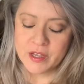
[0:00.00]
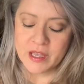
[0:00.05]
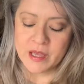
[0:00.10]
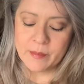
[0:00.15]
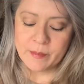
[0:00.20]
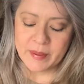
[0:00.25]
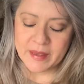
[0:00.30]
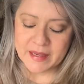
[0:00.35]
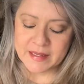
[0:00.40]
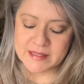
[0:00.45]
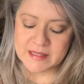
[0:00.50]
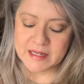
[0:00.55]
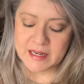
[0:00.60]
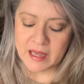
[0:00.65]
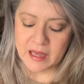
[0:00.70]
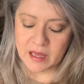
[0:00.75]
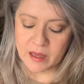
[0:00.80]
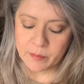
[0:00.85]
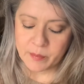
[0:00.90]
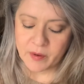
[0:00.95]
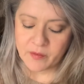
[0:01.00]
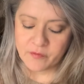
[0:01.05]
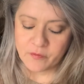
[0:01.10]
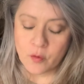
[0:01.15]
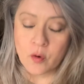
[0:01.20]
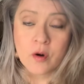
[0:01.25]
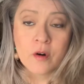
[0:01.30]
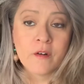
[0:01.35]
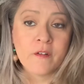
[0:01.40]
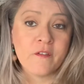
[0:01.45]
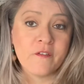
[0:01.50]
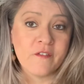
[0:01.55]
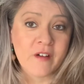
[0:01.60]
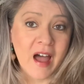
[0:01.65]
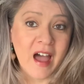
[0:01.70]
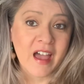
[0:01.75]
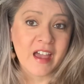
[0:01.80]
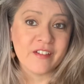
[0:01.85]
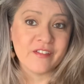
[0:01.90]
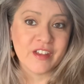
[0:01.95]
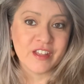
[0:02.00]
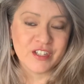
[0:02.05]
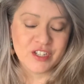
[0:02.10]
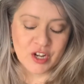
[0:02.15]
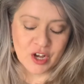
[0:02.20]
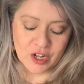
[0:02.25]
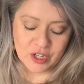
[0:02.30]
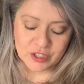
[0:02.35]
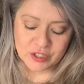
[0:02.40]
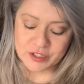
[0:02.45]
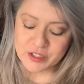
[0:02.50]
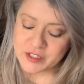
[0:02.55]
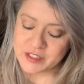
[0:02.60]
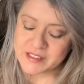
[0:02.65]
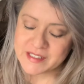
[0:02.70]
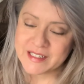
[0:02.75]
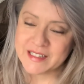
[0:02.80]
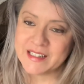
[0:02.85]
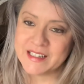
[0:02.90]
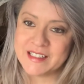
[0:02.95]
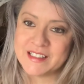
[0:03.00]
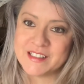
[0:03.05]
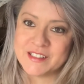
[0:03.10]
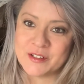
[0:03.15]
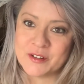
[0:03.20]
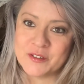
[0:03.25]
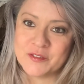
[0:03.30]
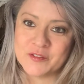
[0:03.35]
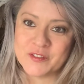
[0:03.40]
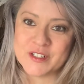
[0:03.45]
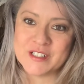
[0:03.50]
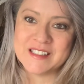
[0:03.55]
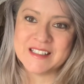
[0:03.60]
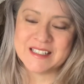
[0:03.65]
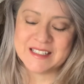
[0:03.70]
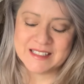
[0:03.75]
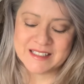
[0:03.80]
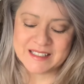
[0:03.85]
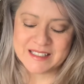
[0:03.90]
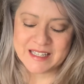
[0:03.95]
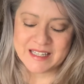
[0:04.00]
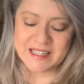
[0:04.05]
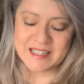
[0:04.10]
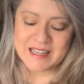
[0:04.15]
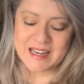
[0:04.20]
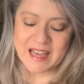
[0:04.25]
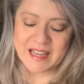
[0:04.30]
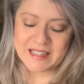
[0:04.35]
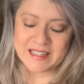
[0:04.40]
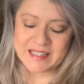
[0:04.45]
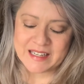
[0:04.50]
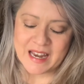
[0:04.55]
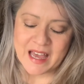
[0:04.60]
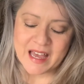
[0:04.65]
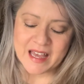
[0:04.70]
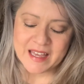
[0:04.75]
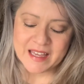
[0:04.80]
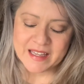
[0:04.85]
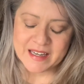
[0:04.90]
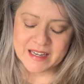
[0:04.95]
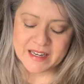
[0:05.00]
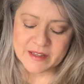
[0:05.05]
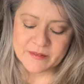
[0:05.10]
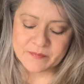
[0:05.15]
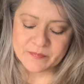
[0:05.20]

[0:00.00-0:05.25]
Picked it up for $5 and it sold for $16.99.